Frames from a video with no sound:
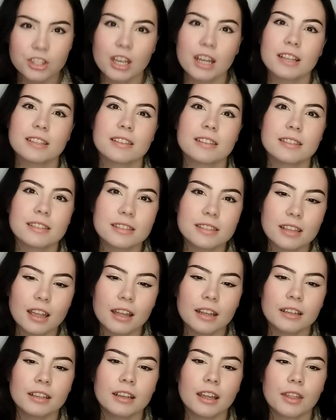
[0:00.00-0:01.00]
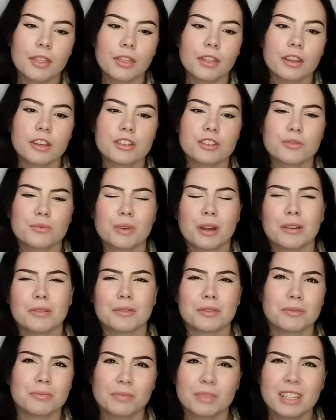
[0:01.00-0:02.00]
She has a son, I think he's
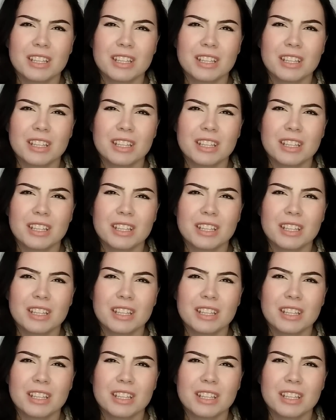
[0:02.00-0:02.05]
around